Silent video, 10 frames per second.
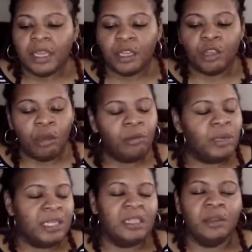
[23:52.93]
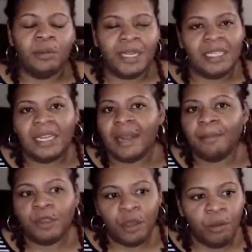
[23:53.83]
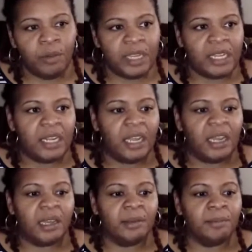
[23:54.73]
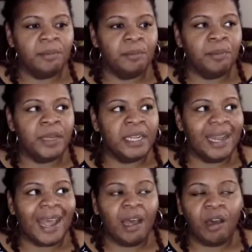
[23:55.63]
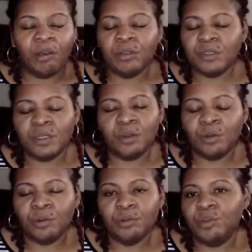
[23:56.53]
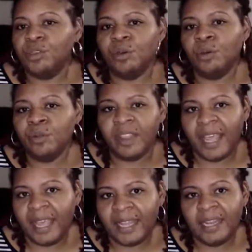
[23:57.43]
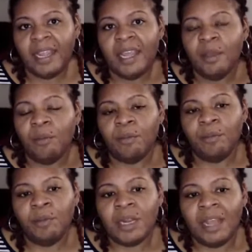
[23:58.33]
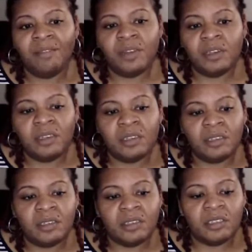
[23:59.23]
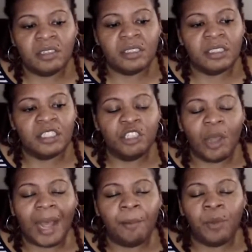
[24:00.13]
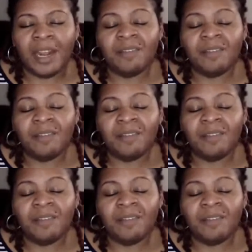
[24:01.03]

going the way that I'm going. But I also know that whatever whatever